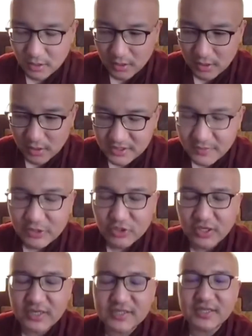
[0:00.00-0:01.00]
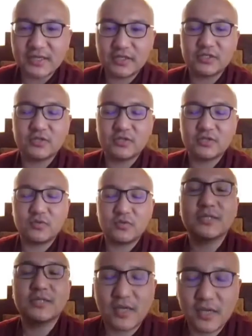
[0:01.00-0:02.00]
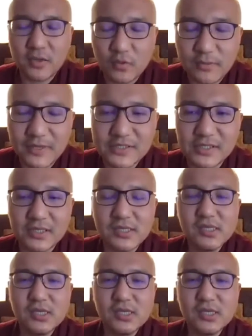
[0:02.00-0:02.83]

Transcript: special insight is vipassana,